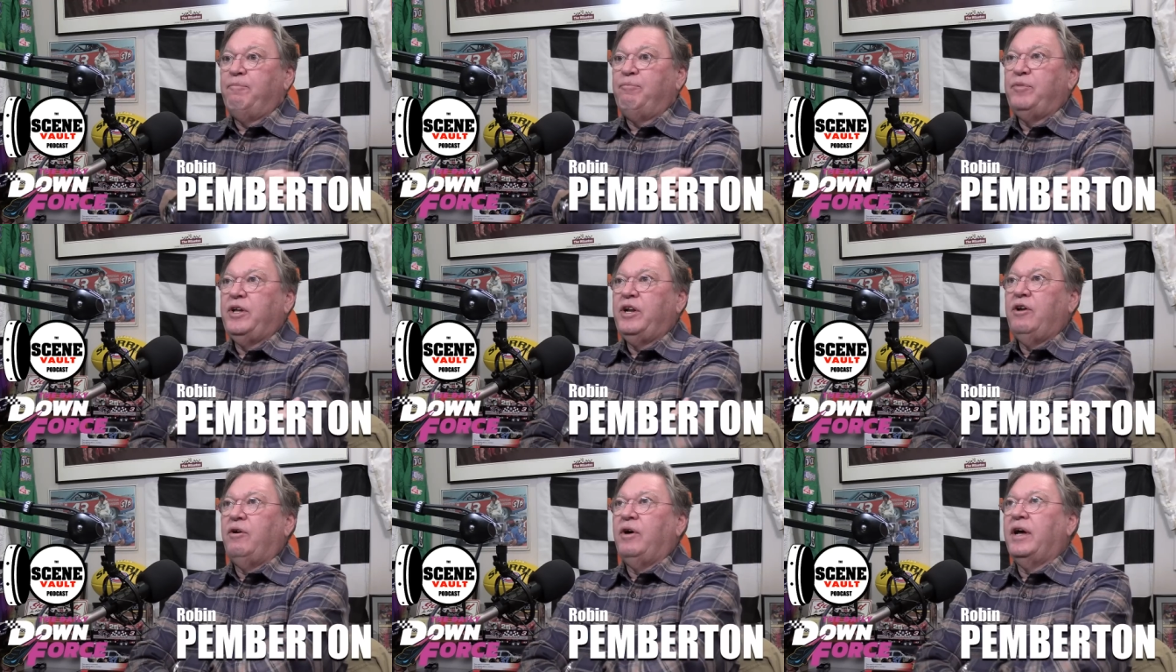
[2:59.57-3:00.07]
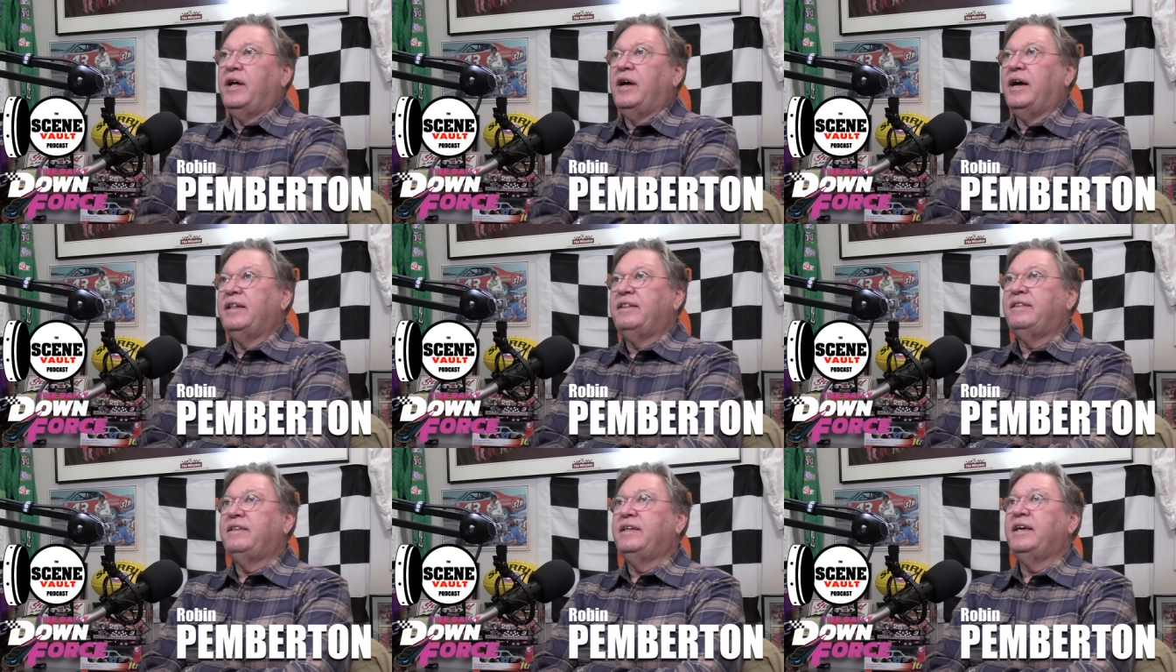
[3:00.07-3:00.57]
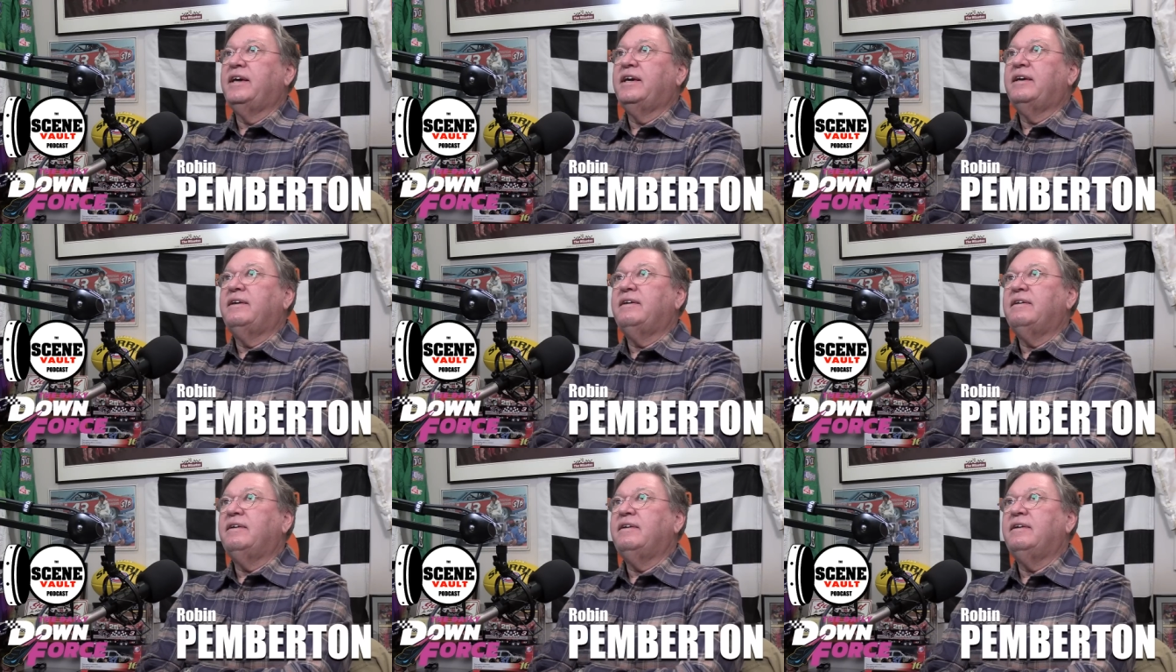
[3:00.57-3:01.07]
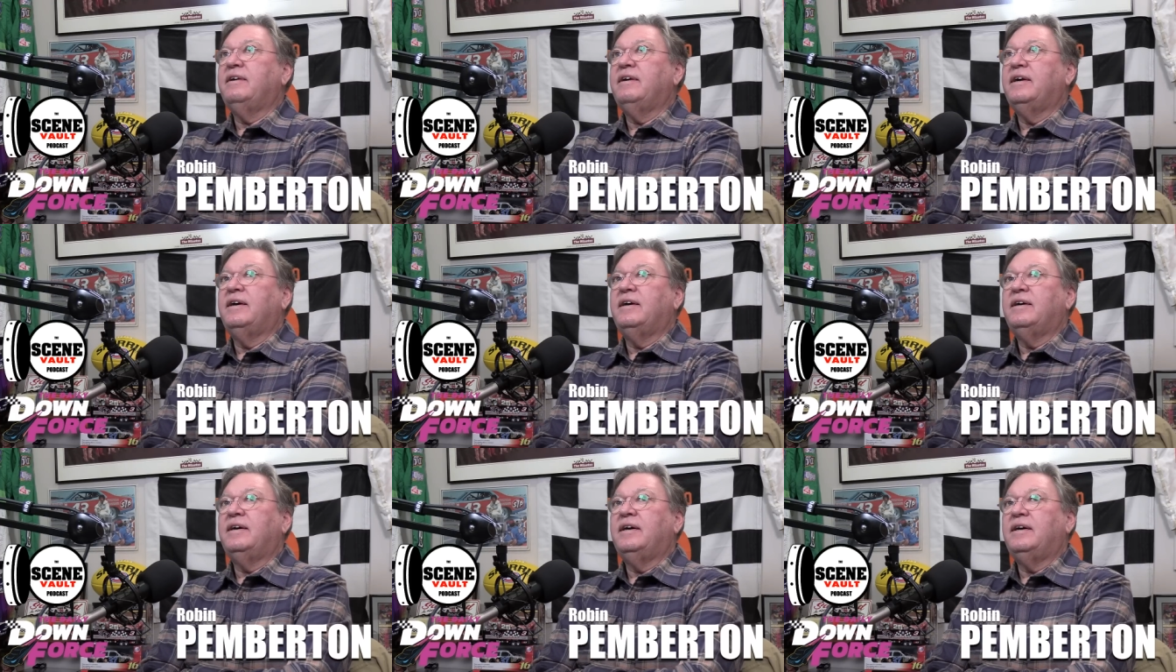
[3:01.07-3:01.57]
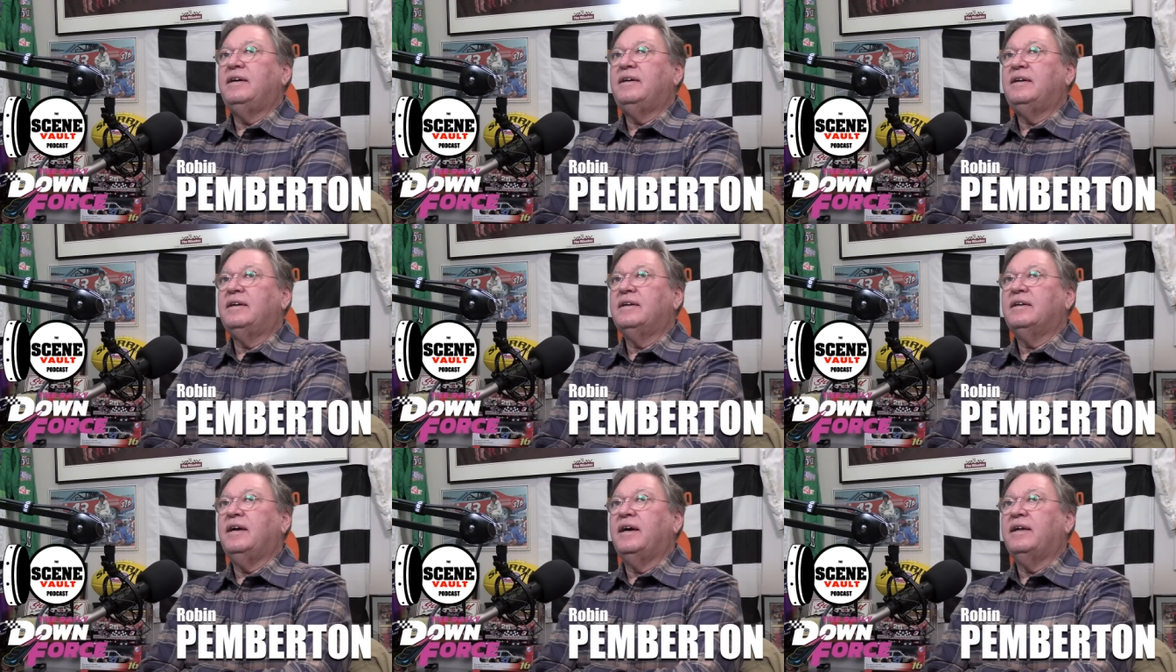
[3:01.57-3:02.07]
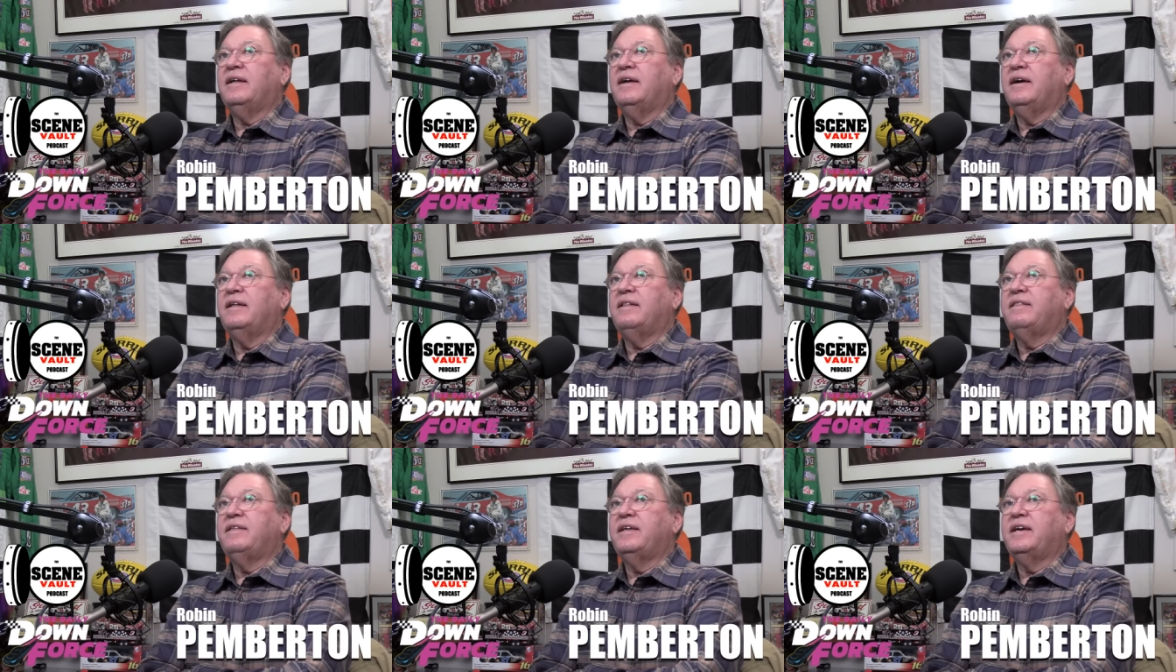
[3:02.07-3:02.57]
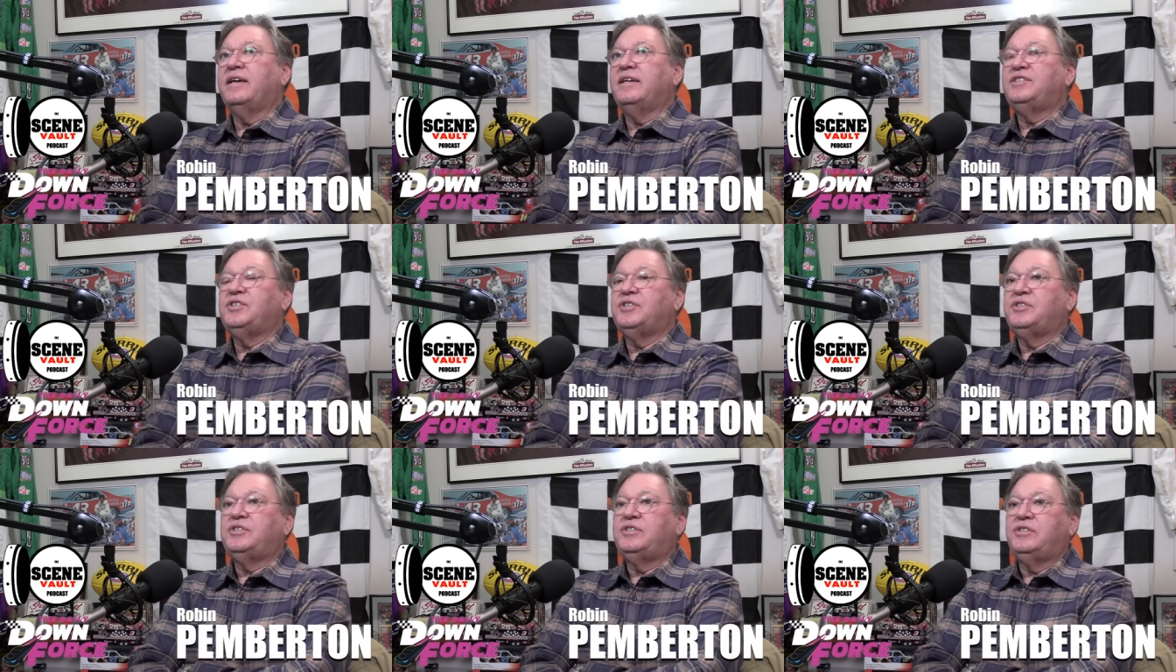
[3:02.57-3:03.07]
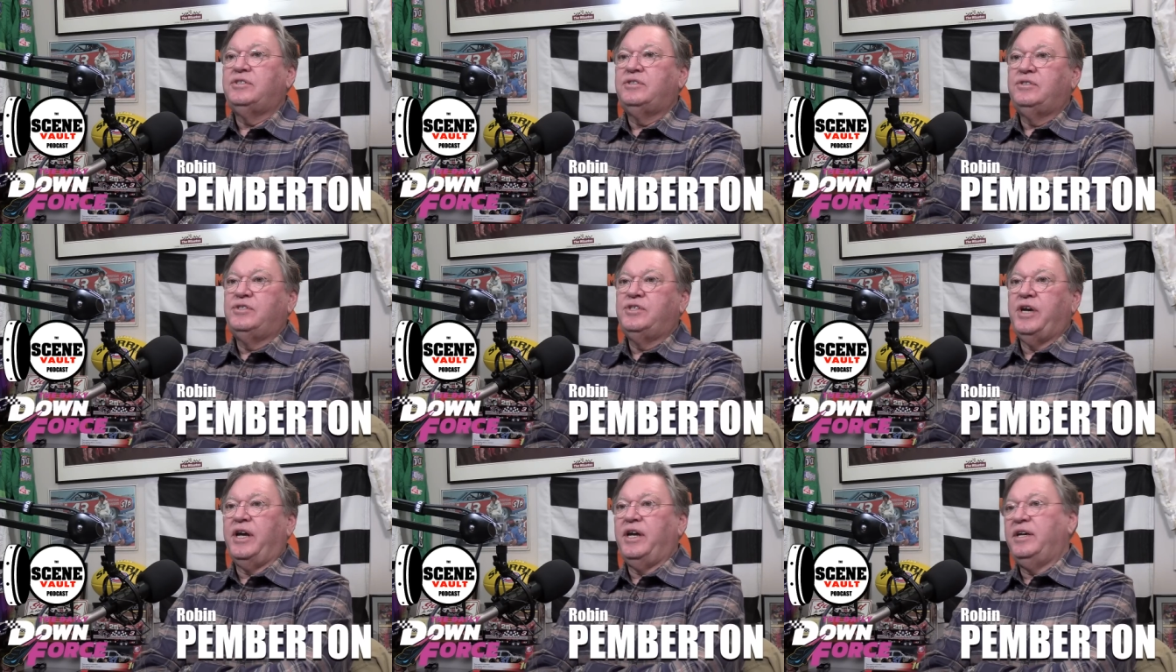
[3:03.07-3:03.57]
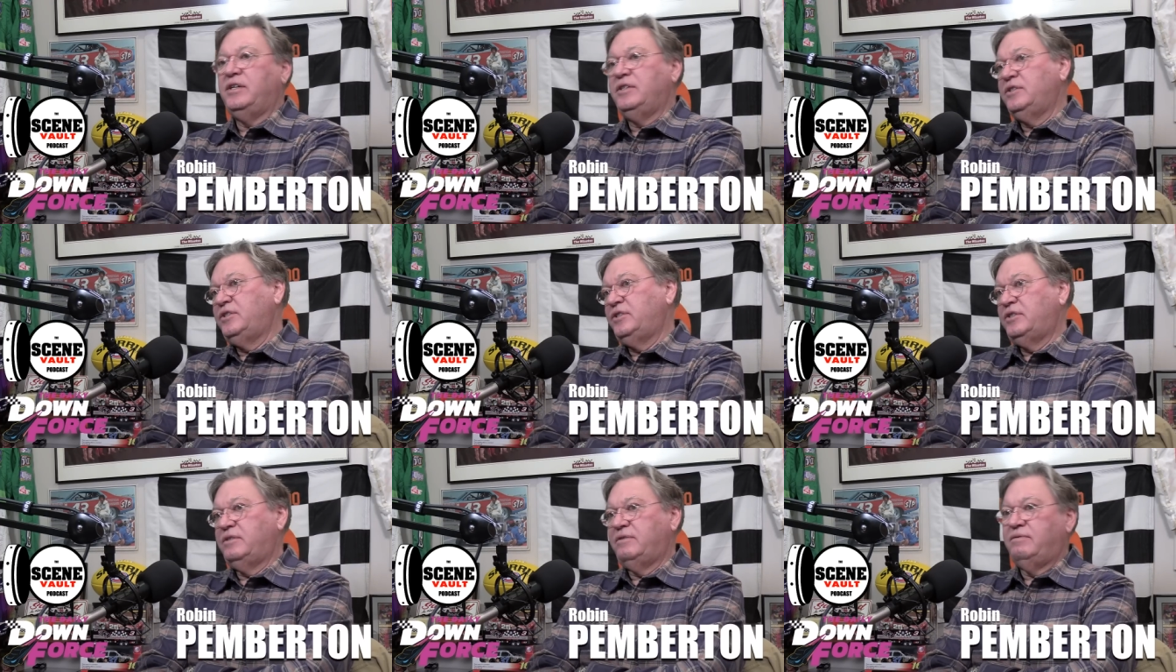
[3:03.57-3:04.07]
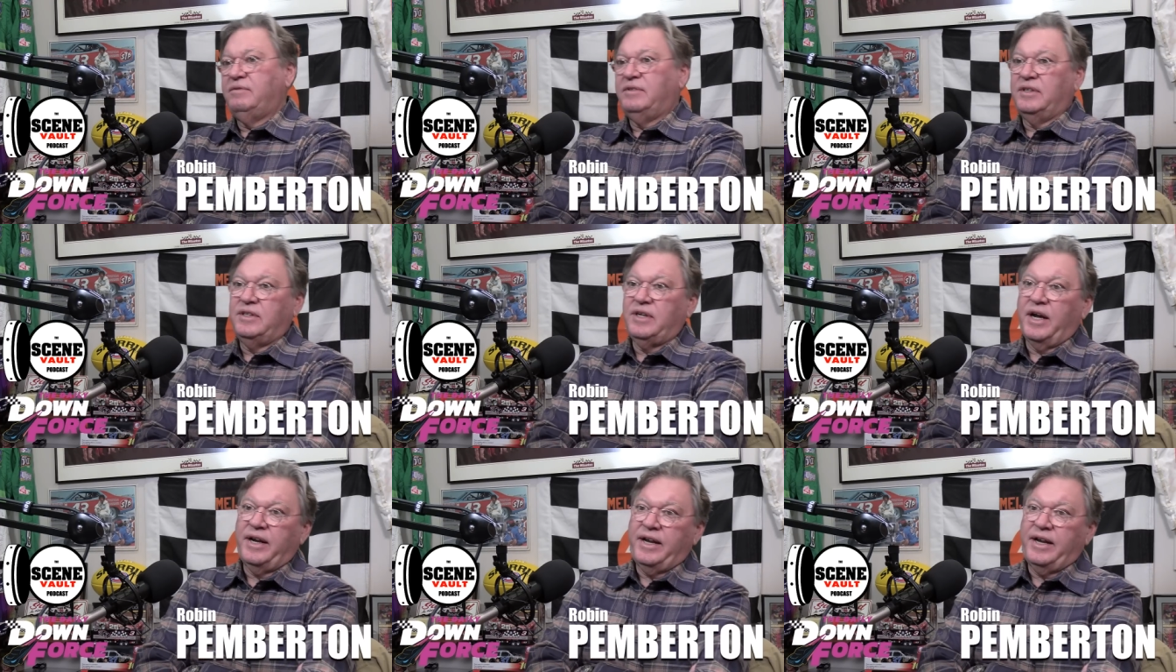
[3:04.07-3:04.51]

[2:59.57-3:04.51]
You know, I think it just changed the